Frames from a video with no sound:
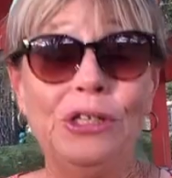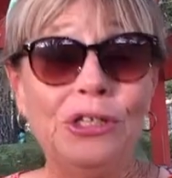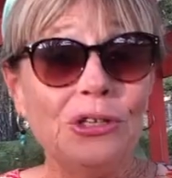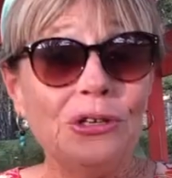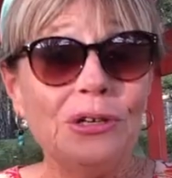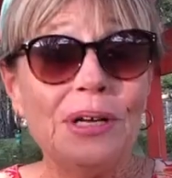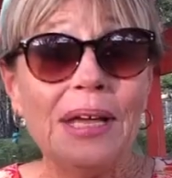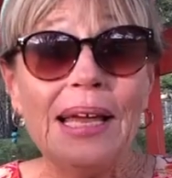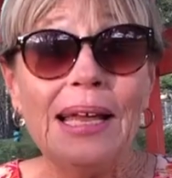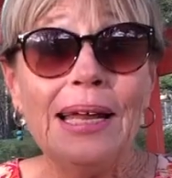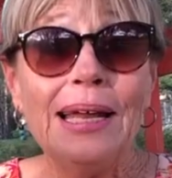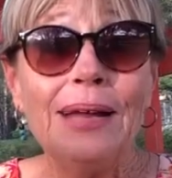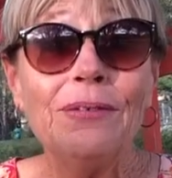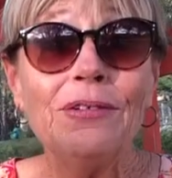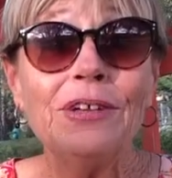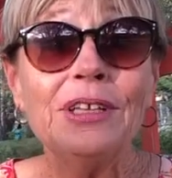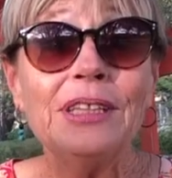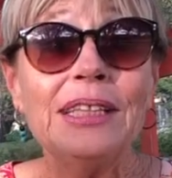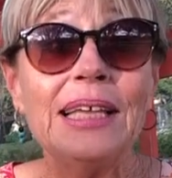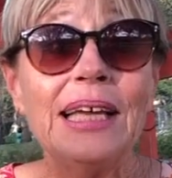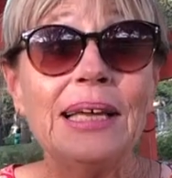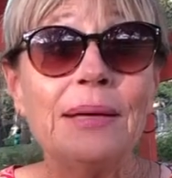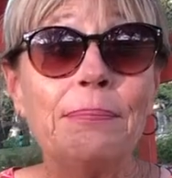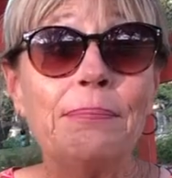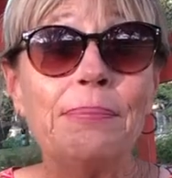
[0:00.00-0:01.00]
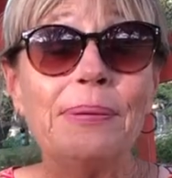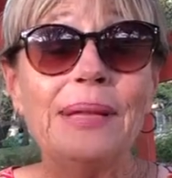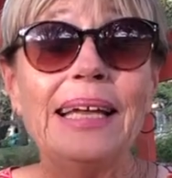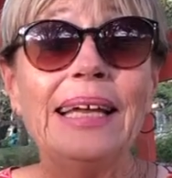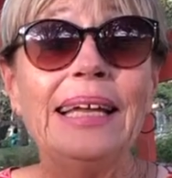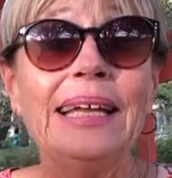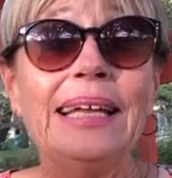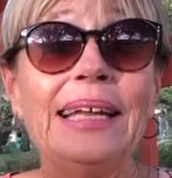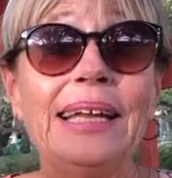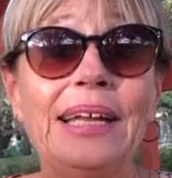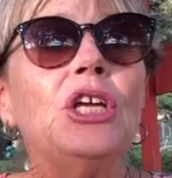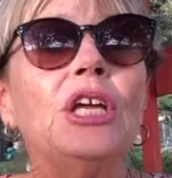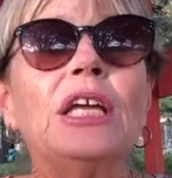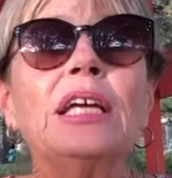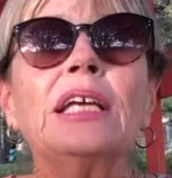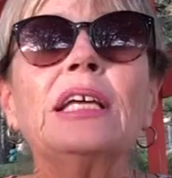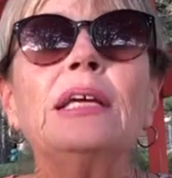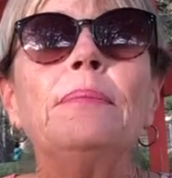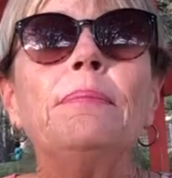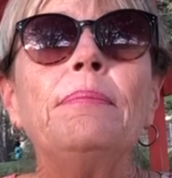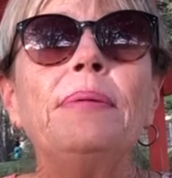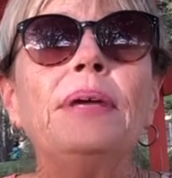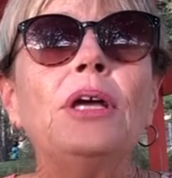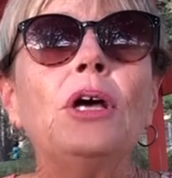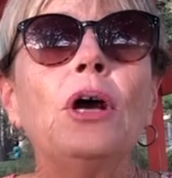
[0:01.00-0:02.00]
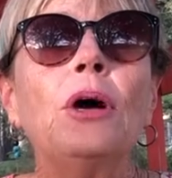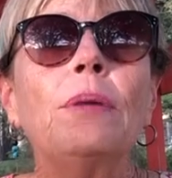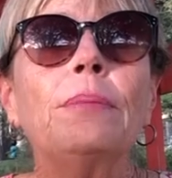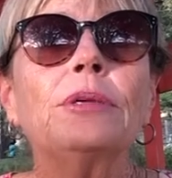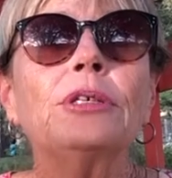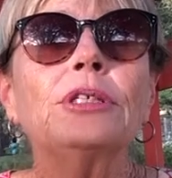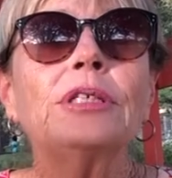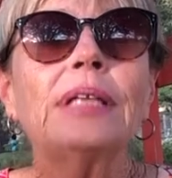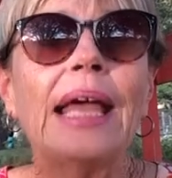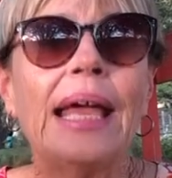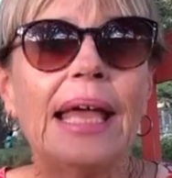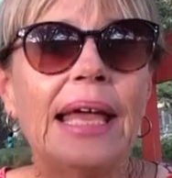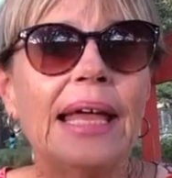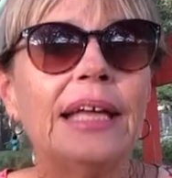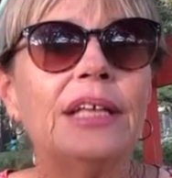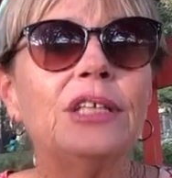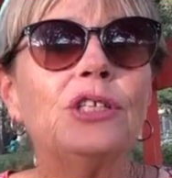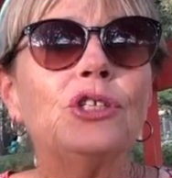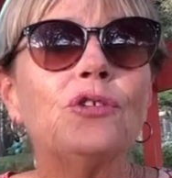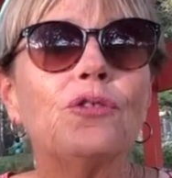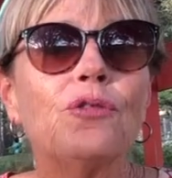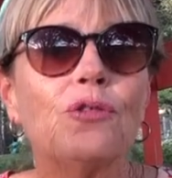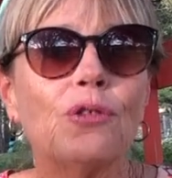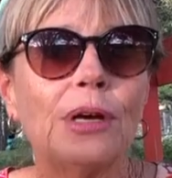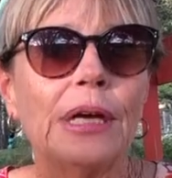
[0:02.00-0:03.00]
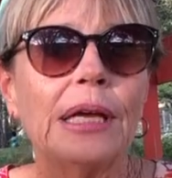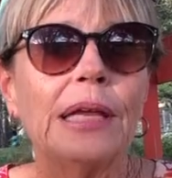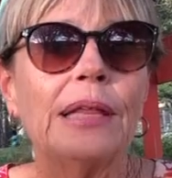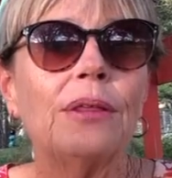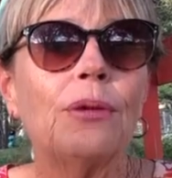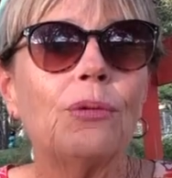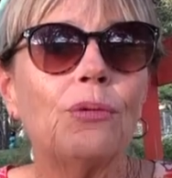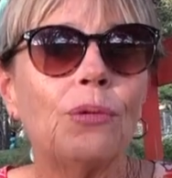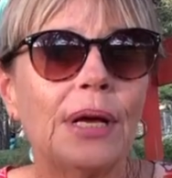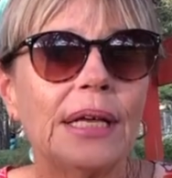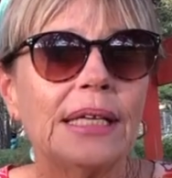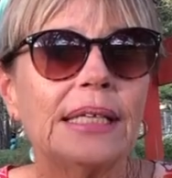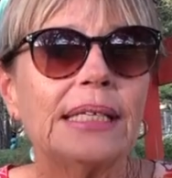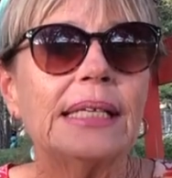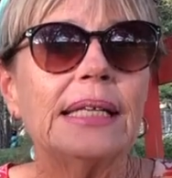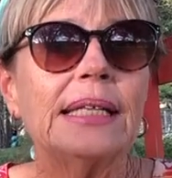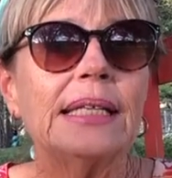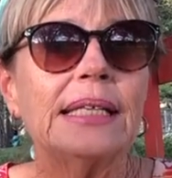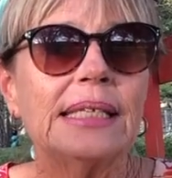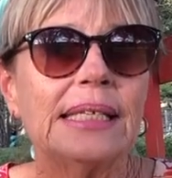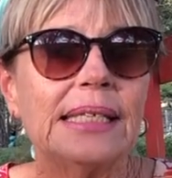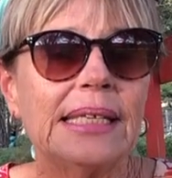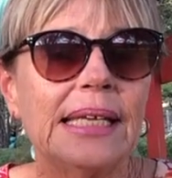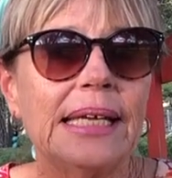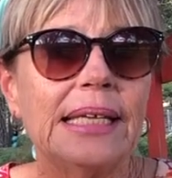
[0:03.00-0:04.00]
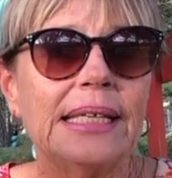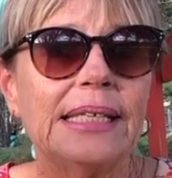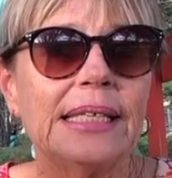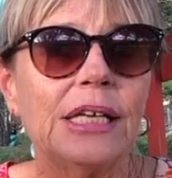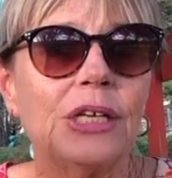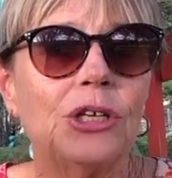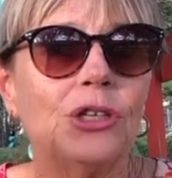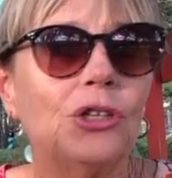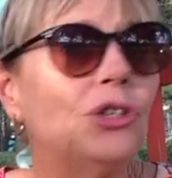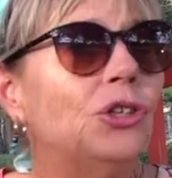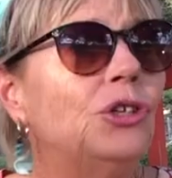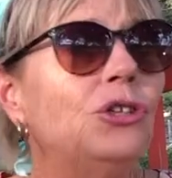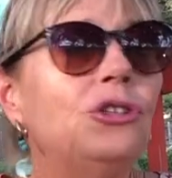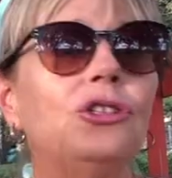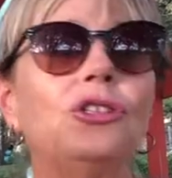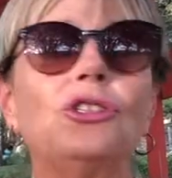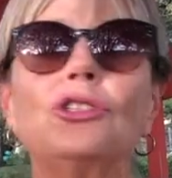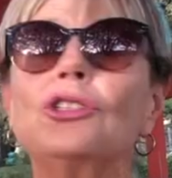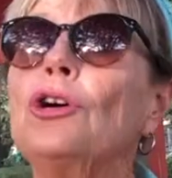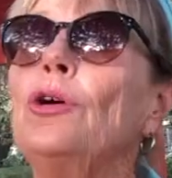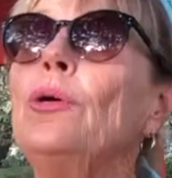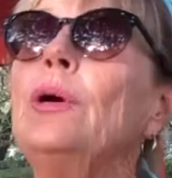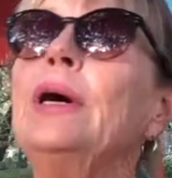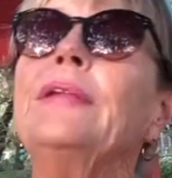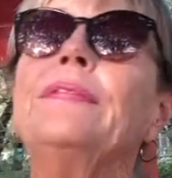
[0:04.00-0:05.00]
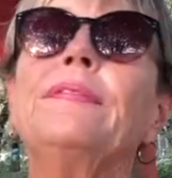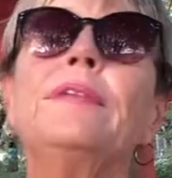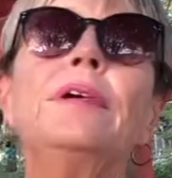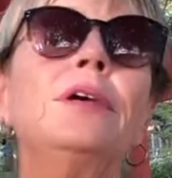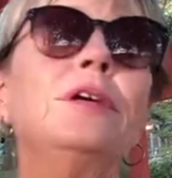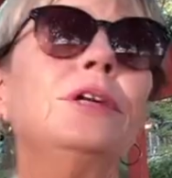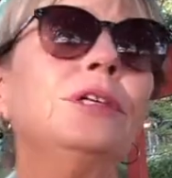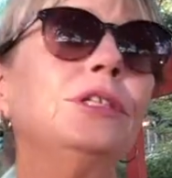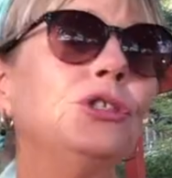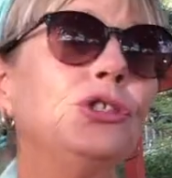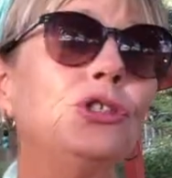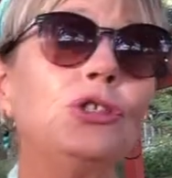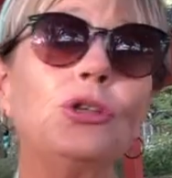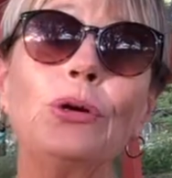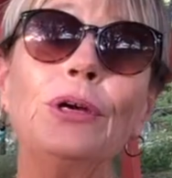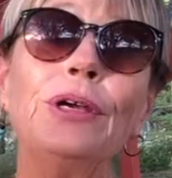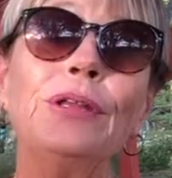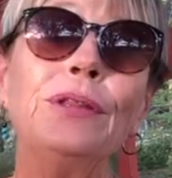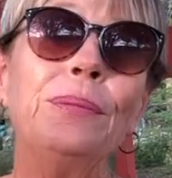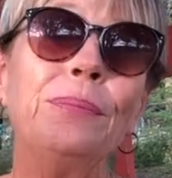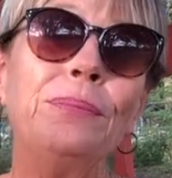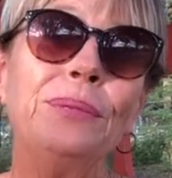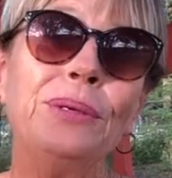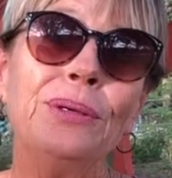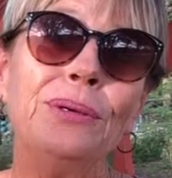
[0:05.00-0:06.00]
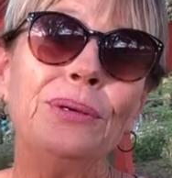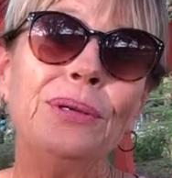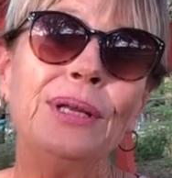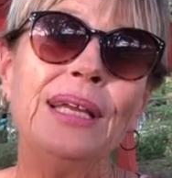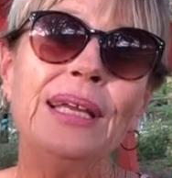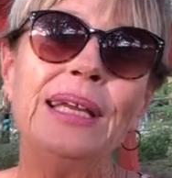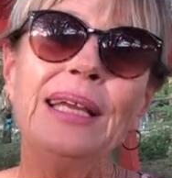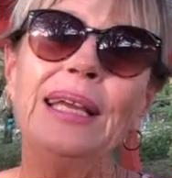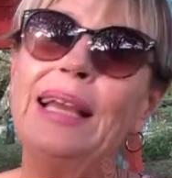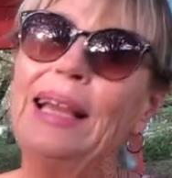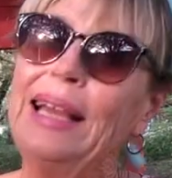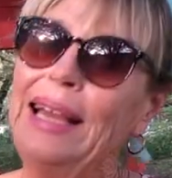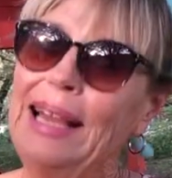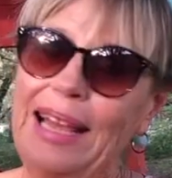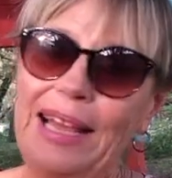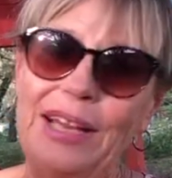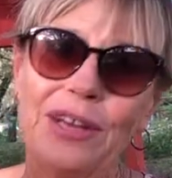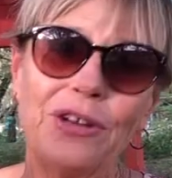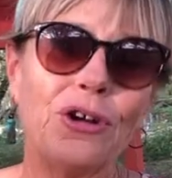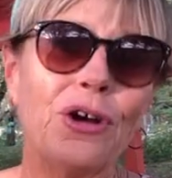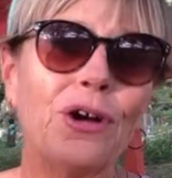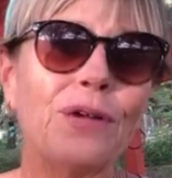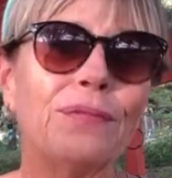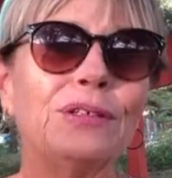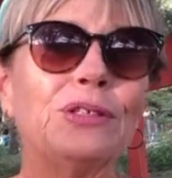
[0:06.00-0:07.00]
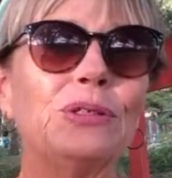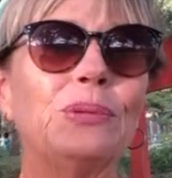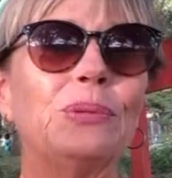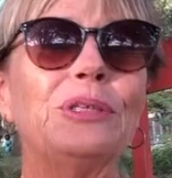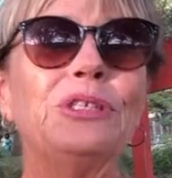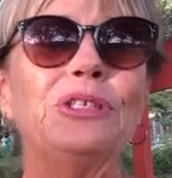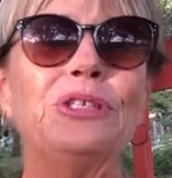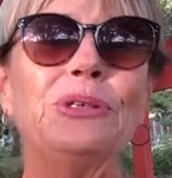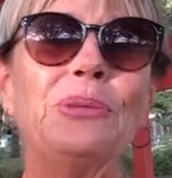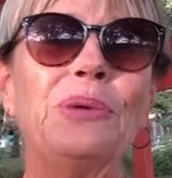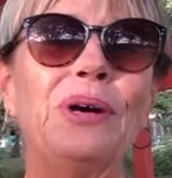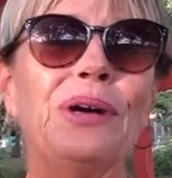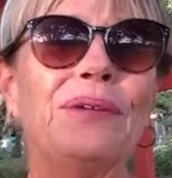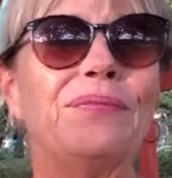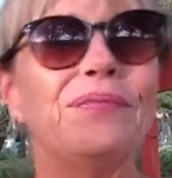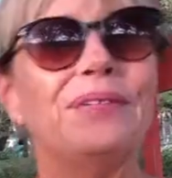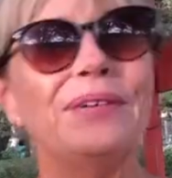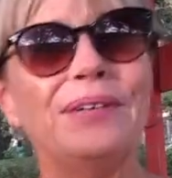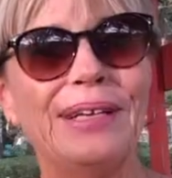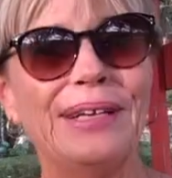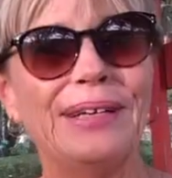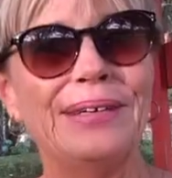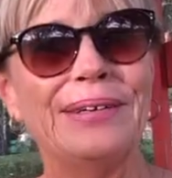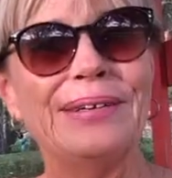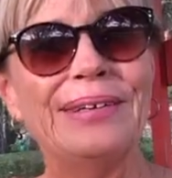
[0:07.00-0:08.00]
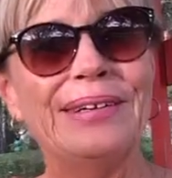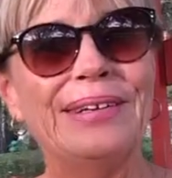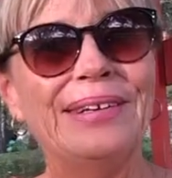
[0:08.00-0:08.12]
you get everything planted, it can be almost hands-free the rest of the season. You just go out there, enjoy the beauty, and harvest what you want for dinner.